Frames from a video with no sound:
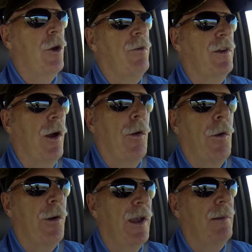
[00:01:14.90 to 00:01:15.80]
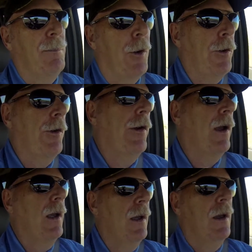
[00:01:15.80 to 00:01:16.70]
over the Oregon border
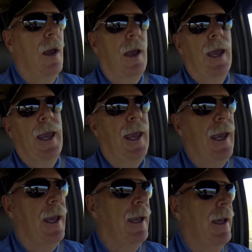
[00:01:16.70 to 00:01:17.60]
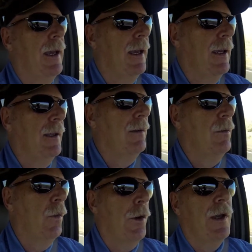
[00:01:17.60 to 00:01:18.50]

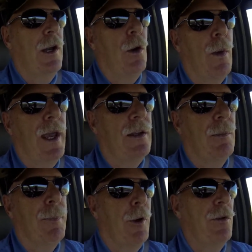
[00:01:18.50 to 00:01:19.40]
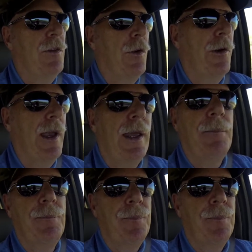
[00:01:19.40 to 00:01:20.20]
and working our way to Burns, Oregon.